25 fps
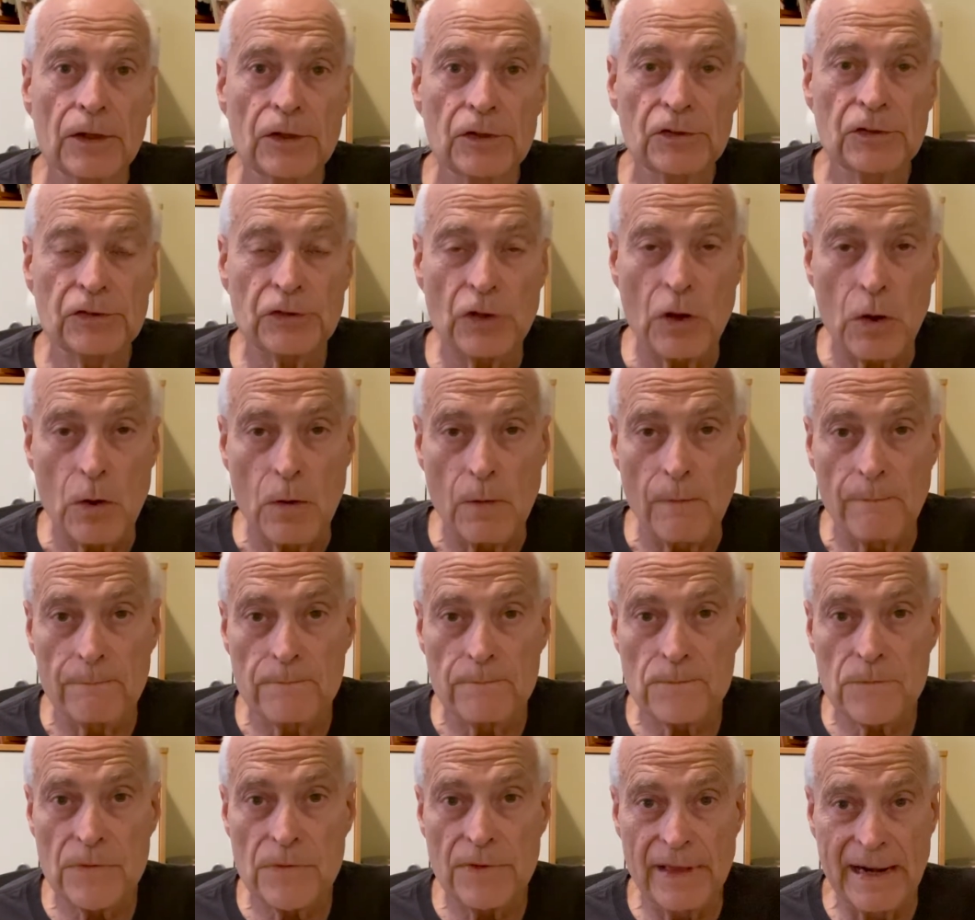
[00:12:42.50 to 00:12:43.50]
So
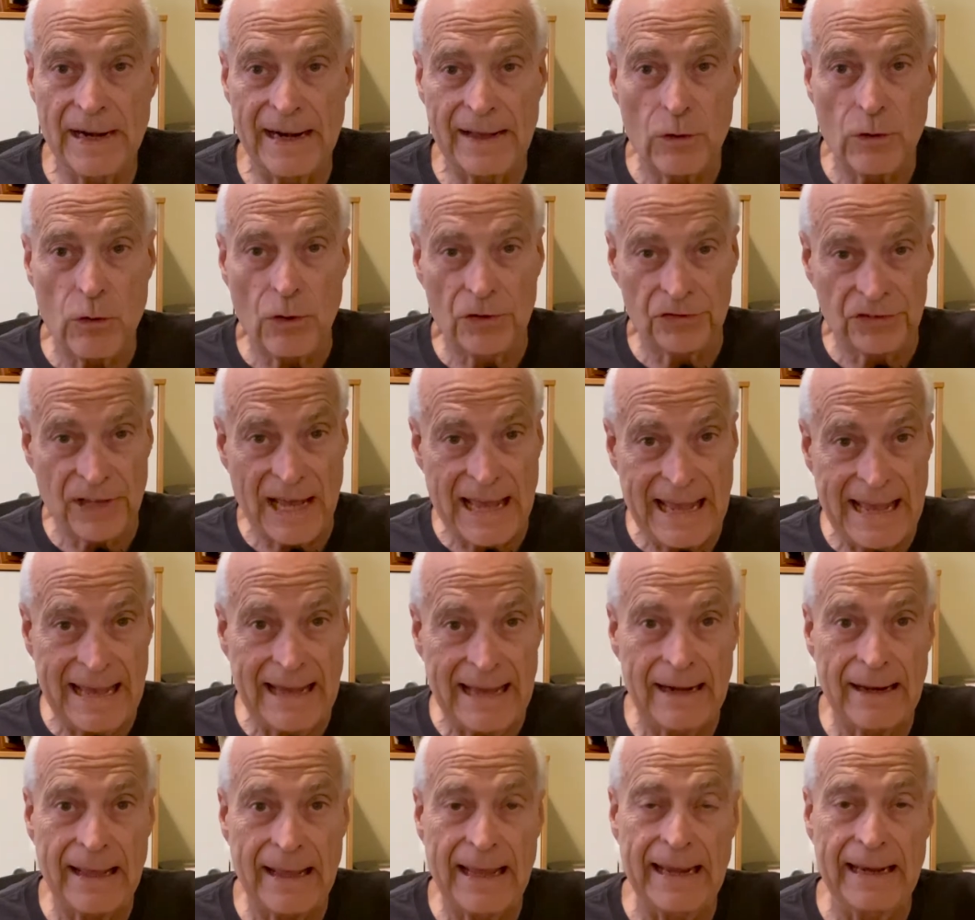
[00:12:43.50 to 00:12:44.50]
then, of course, I
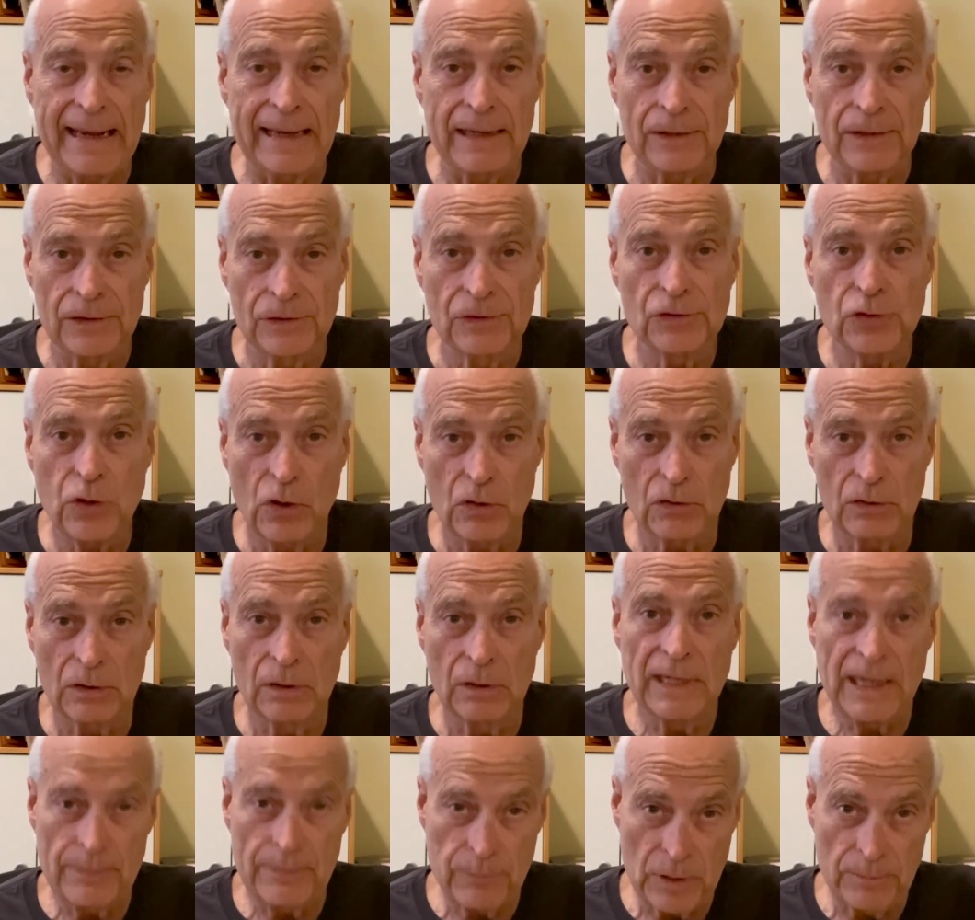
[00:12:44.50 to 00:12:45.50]
had a
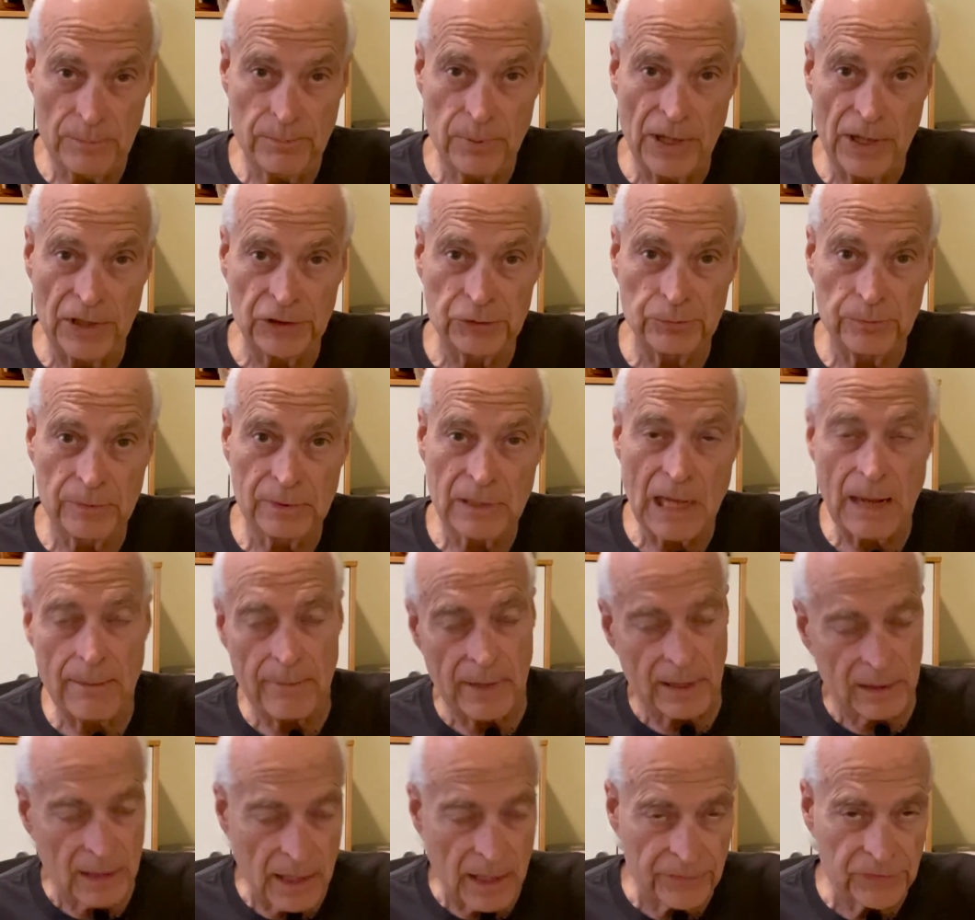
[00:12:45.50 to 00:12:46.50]
total hip replacement on
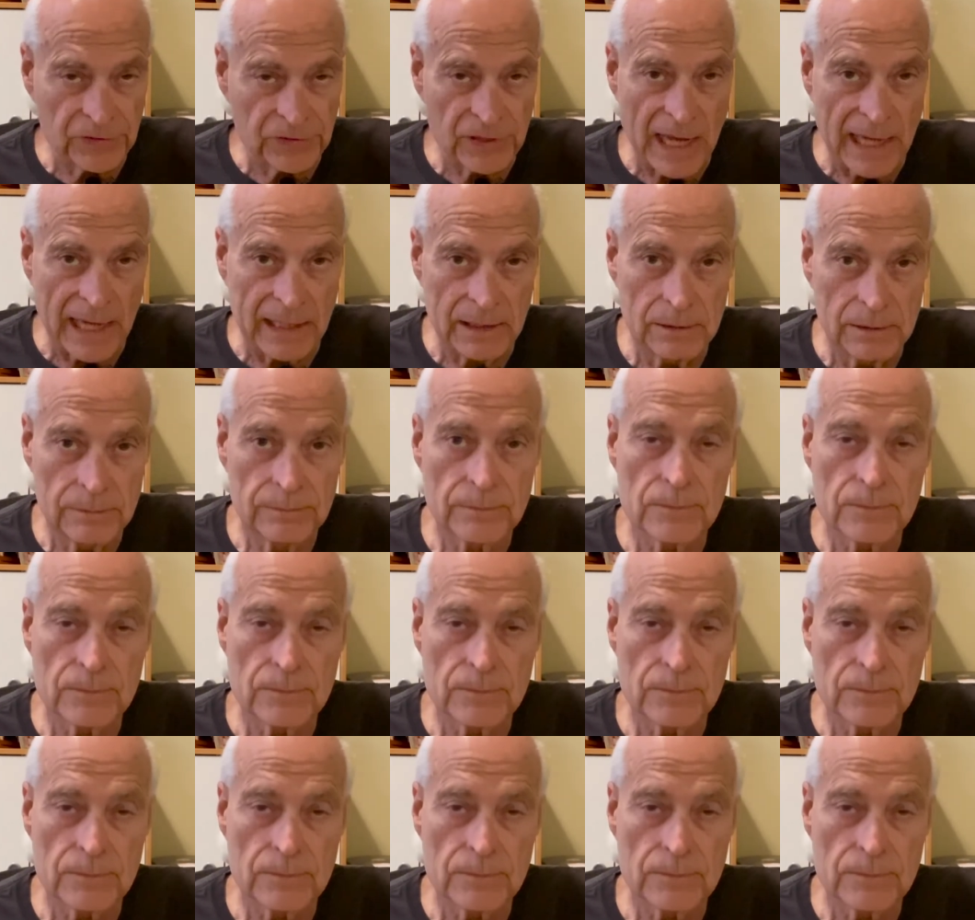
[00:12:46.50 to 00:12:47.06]
my left side.